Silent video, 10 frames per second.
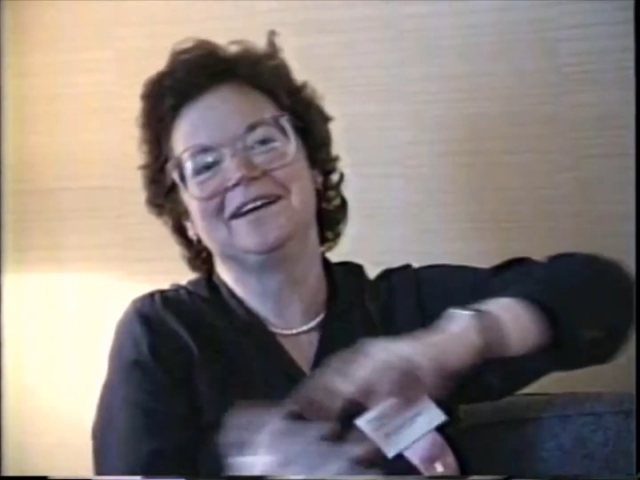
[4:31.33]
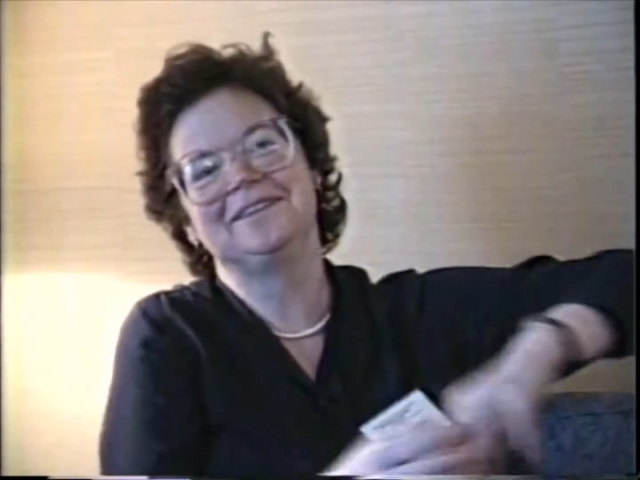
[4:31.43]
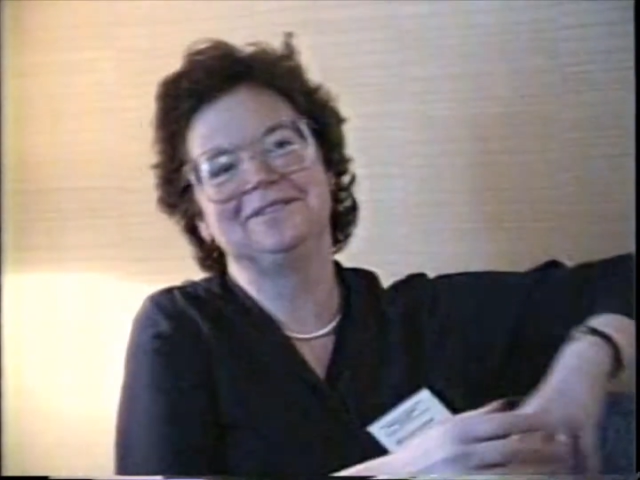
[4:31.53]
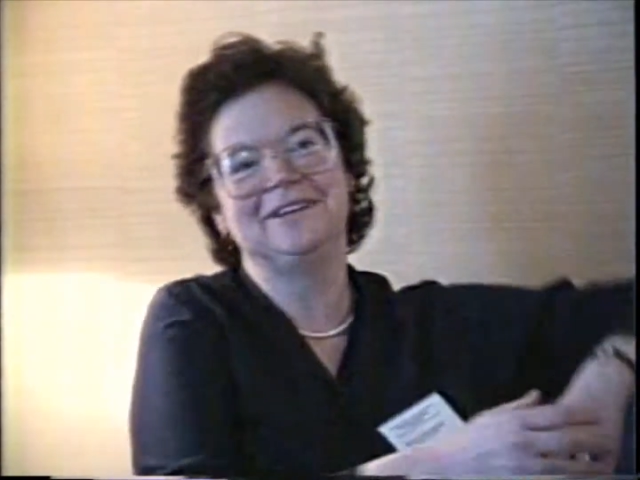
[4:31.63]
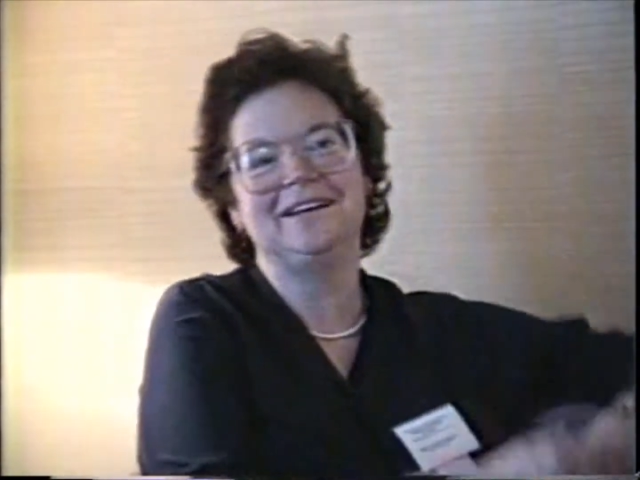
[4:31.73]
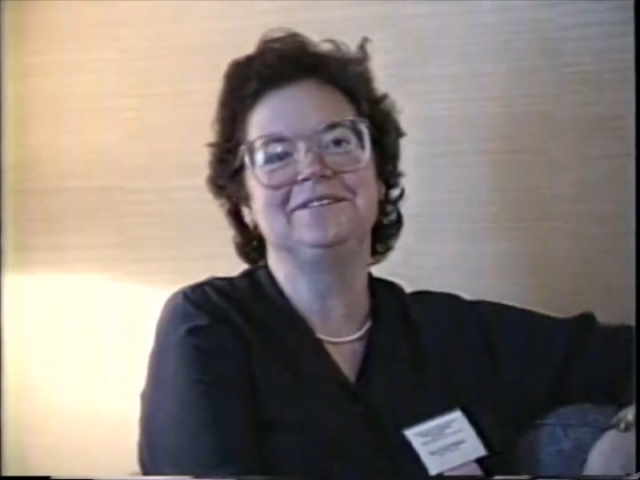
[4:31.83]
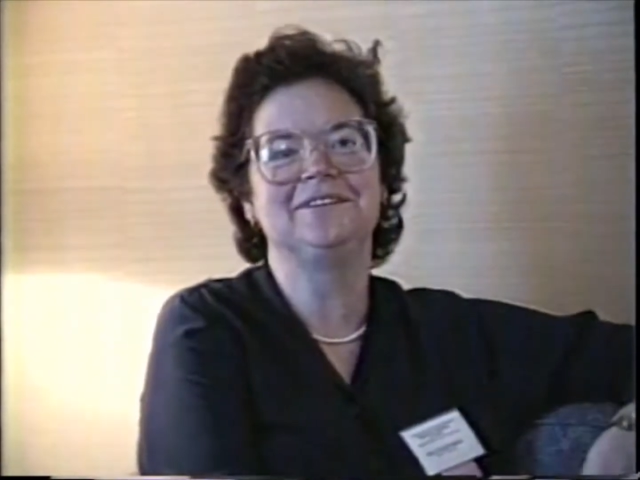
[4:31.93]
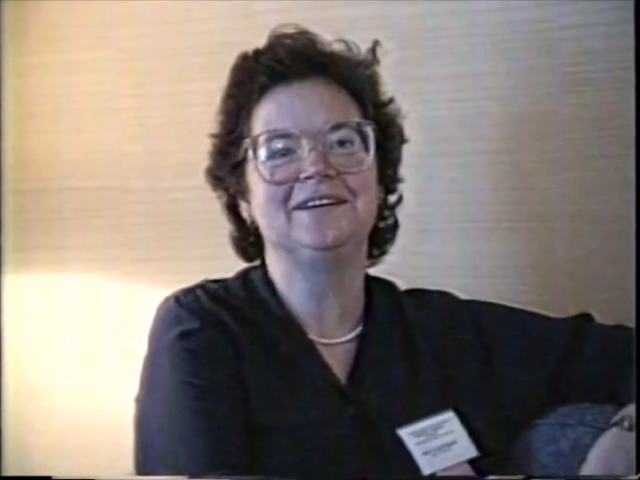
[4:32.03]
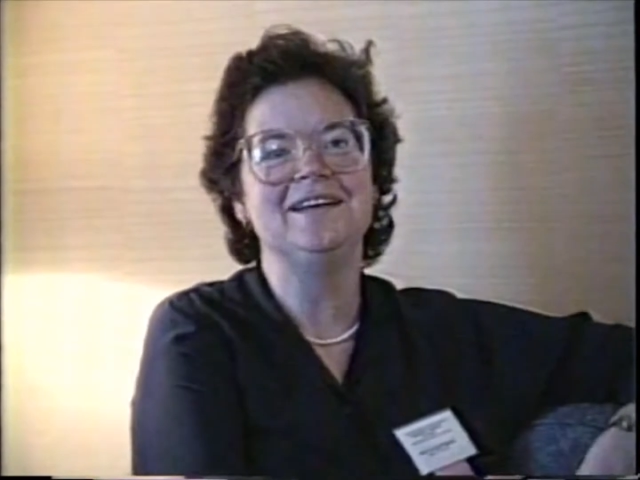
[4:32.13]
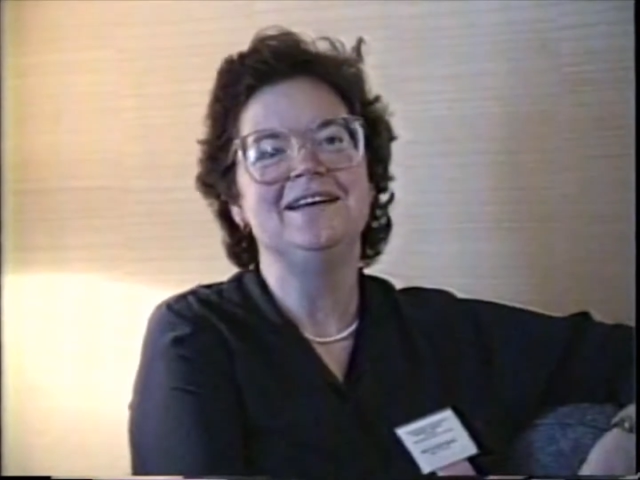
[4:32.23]
whatever,
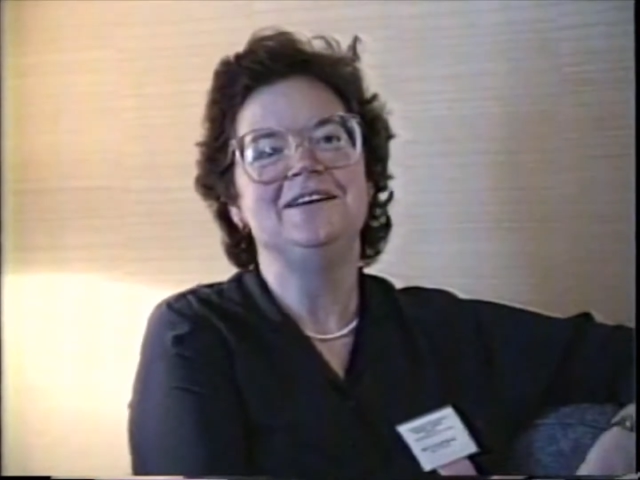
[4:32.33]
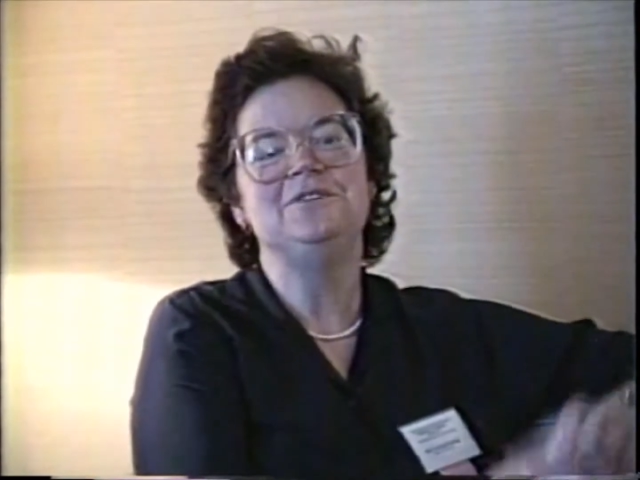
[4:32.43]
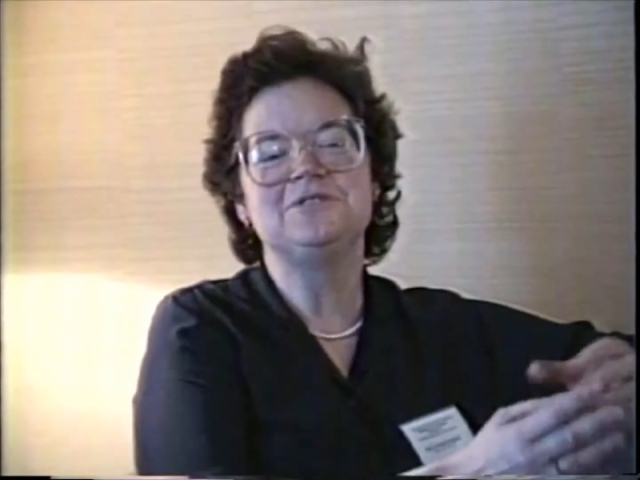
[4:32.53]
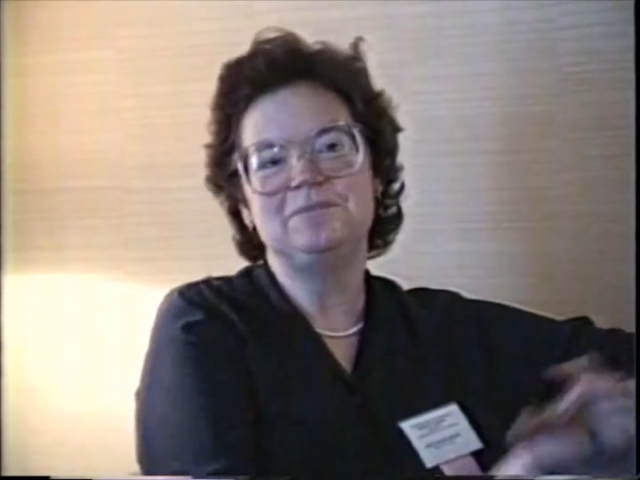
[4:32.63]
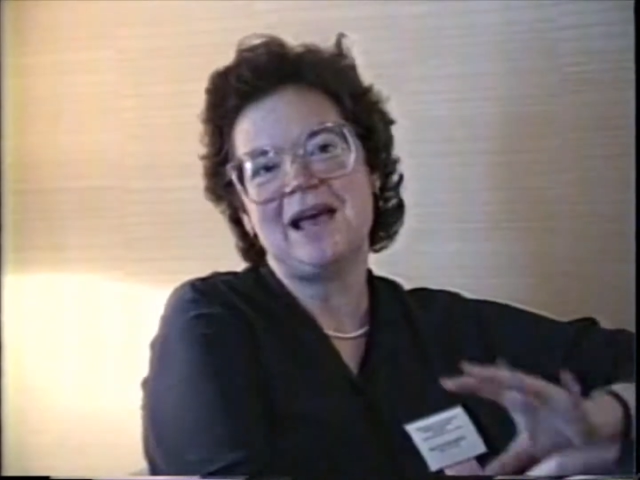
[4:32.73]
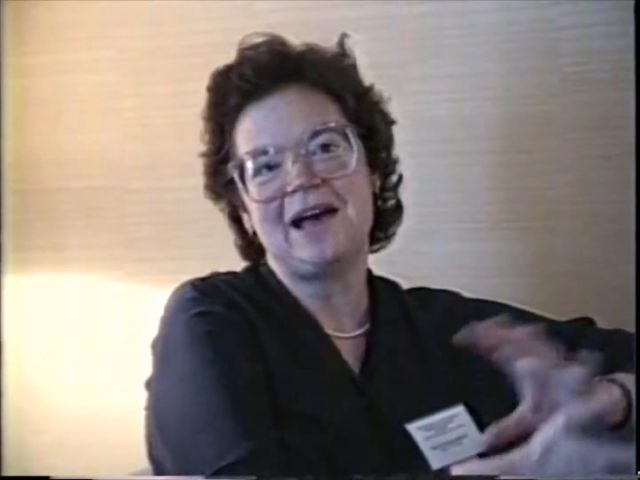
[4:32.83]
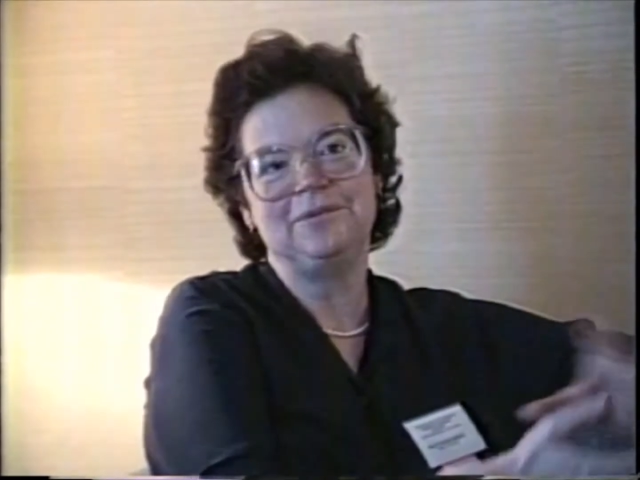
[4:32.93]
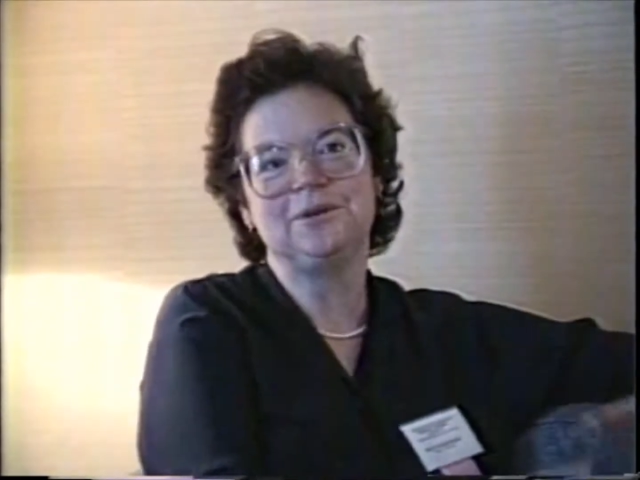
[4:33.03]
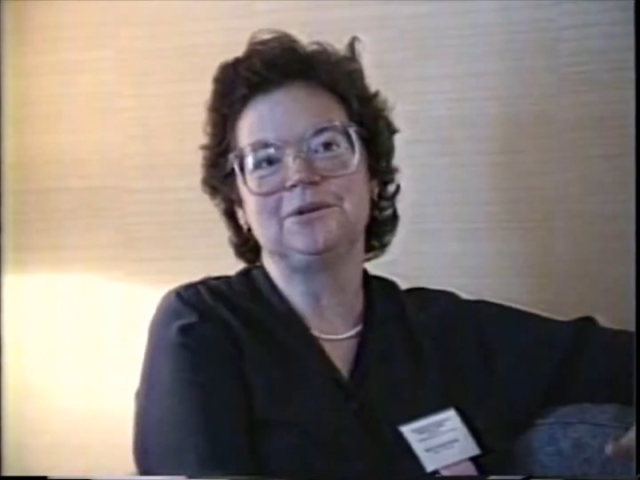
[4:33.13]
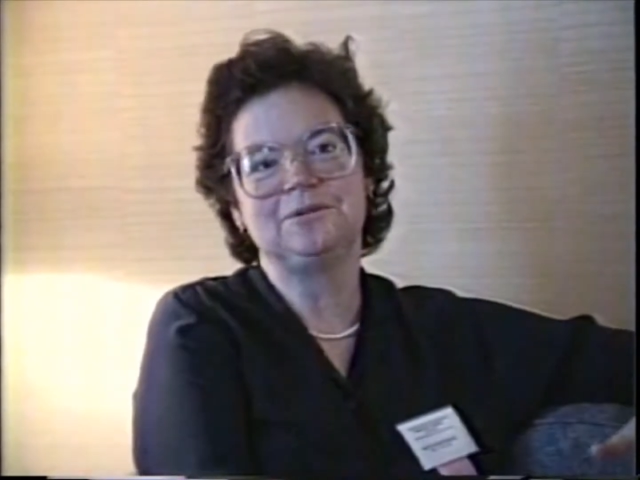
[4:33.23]
you should have
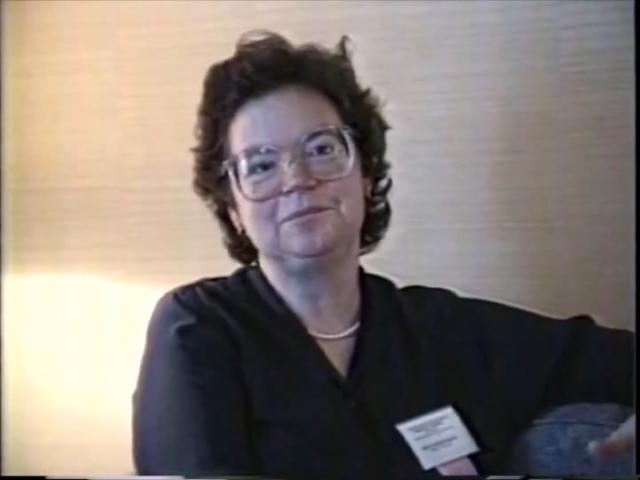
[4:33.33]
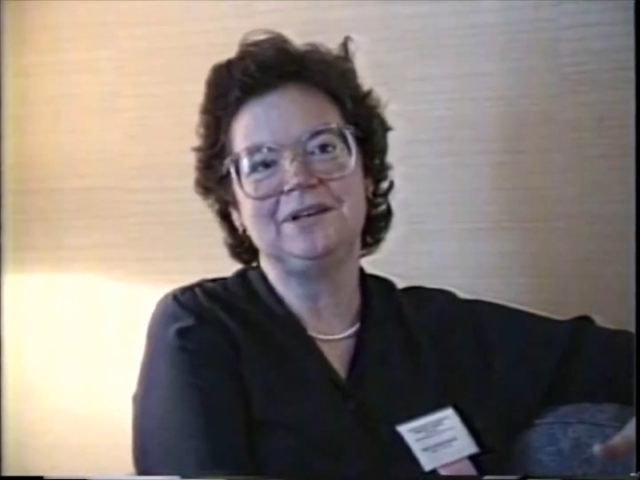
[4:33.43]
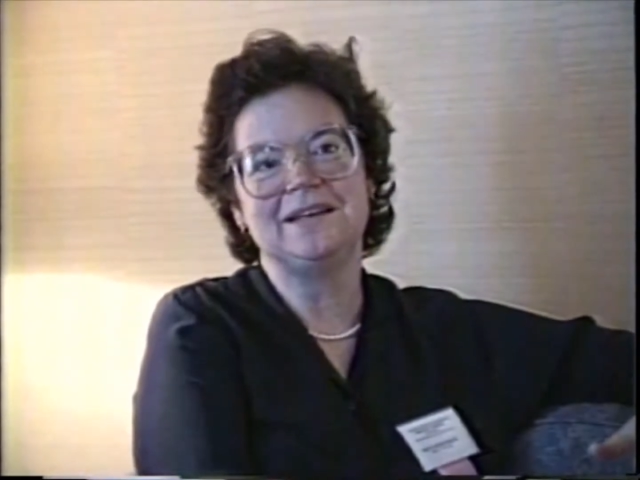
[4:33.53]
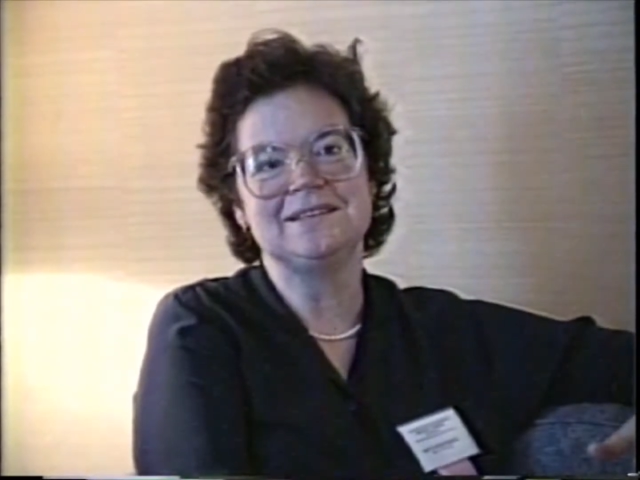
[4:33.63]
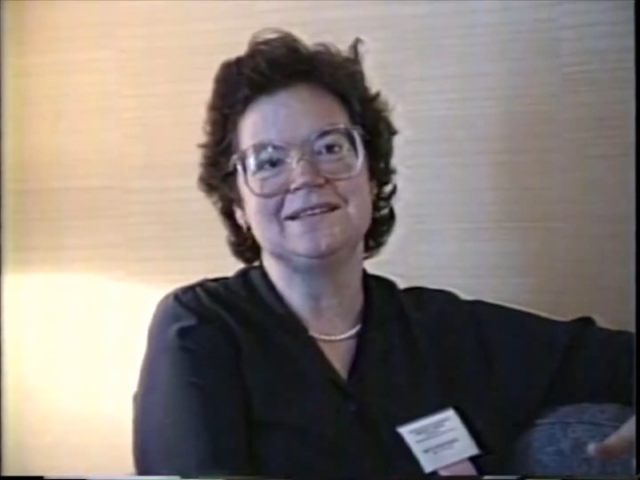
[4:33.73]
your own place.